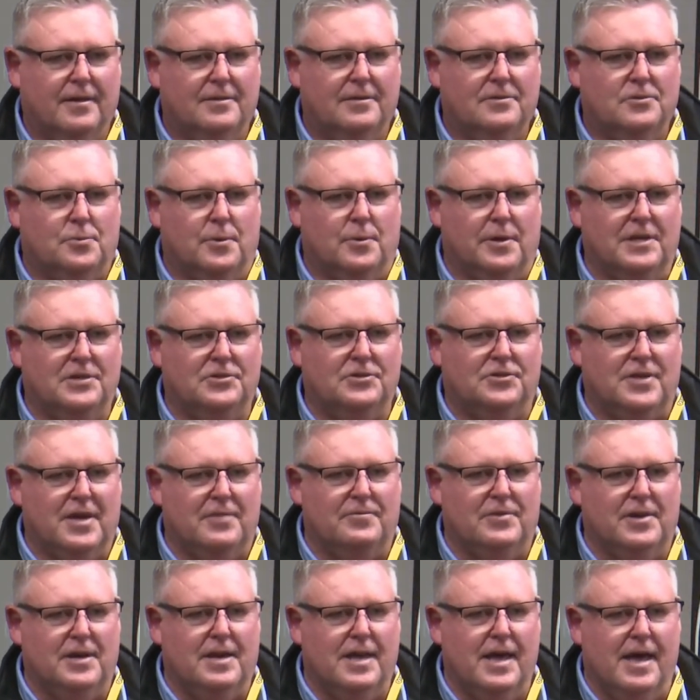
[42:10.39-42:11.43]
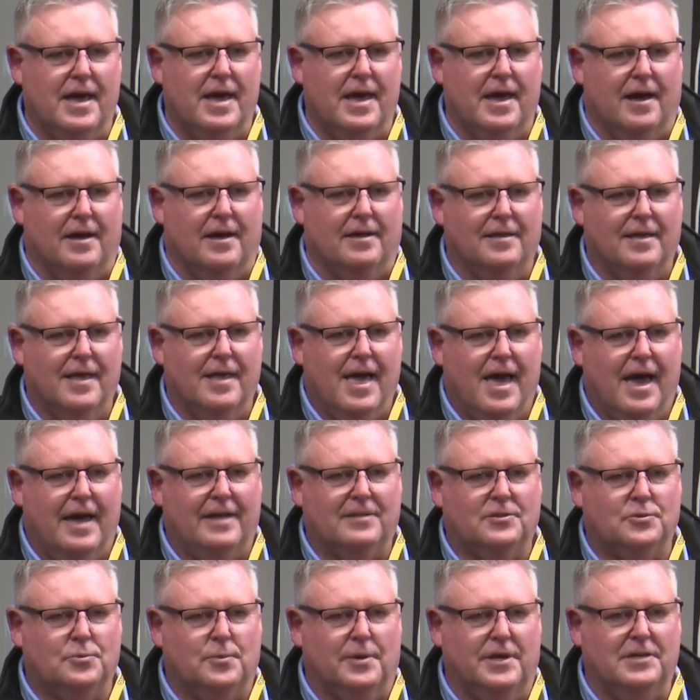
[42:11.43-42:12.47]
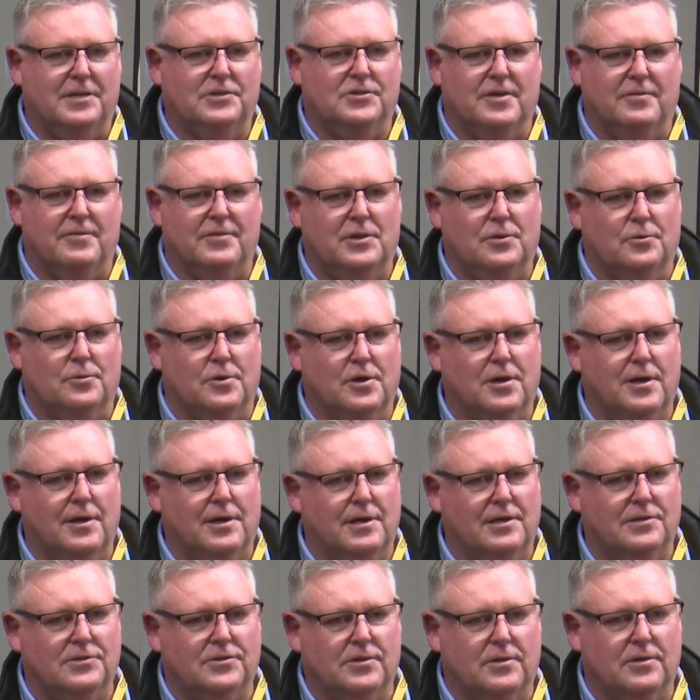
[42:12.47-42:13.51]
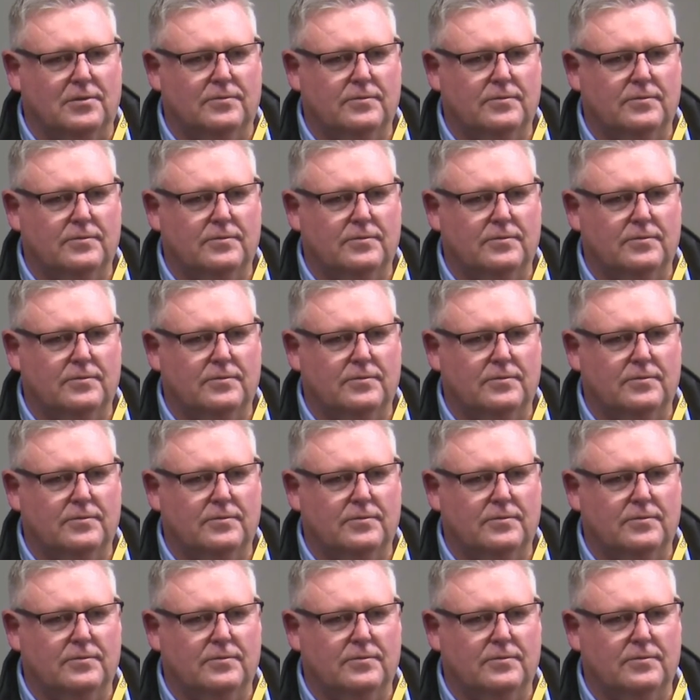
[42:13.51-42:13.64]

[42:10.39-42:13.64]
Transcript: 27 now. At 27, you'll kick yourself.